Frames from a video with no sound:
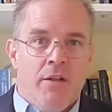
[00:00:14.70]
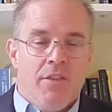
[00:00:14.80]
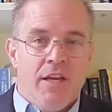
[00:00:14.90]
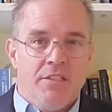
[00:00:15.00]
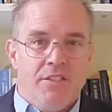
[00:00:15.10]

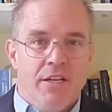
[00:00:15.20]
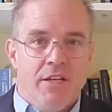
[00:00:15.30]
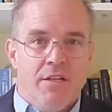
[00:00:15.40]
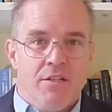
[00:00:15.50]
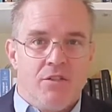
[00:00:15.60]
The
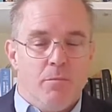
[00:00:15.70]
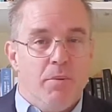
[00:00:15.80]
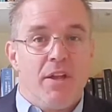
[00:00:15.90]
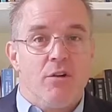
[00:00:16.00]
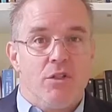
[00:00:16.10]
idea is to
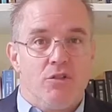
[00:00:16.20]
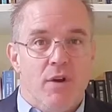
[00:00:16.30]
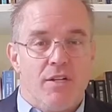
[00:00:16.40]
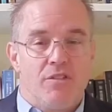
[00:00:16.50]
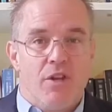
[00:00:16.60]
better
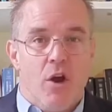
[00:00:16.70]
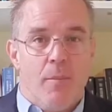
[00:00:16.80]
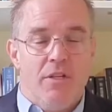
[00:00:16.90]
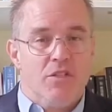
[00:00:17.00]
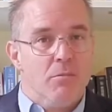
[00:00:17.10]
address the Army's